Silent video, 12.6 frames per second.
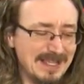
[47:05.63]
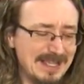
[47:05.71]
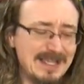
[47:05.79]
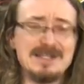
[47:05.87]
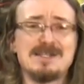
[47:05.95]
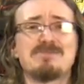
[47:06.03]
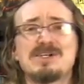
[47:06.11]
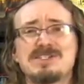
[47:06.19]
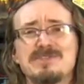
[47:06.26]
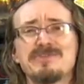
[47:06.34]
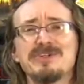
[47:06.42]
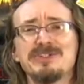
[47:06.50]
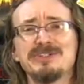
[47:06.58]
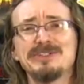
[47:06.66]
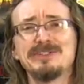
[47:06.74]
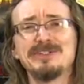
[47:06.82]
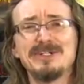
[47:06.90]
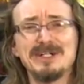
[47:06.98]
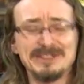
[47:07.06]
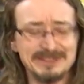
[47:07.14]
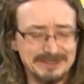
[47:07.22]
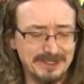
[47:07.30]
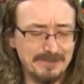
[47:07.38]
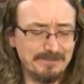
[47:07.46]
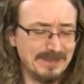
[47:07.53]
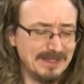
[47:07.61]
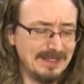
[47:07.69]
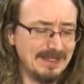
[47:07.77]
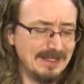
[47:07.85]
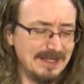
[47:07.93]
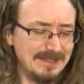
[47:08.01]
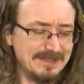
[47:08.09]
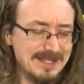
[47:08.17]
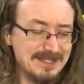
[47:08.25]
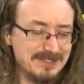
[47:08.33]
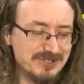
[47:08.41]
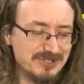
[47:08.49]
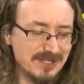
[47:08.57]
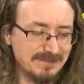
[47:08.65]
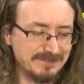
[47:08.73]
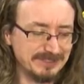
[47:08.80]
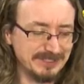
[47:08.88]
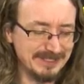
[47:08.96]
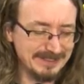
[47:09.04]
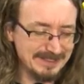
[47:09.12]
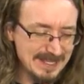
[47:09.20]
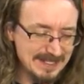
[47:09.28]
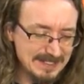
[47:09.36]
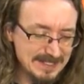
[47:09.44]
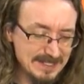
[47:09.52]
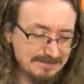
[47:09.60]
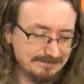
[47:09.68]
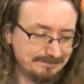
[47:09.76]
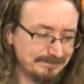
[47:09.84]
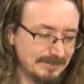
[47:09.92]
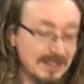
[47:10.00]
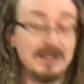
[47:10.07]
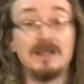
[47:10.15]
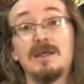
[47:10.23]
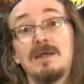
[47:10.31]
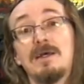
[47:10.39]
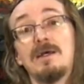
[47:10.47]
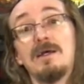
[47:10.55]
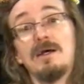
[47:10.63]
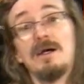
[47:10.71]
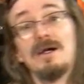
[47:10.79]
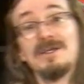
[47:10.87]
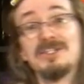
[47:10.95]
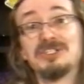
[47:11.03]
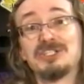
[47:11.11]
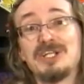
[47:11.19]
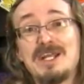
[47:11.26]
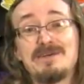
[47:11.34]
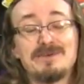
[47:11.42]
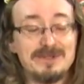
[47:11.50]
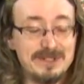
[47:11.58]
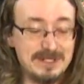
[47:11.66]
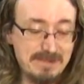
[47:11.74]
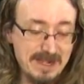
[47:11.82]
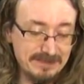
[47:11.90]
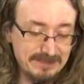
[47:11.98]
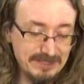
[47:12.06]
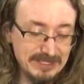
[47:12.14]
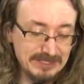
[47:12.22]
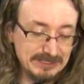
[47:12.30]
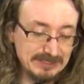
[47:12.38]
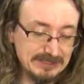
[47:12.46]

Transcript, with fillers: And plus it's for a good cause. So thank you, Chuck, for sending that in. Uh, and then Shane wrote in about this.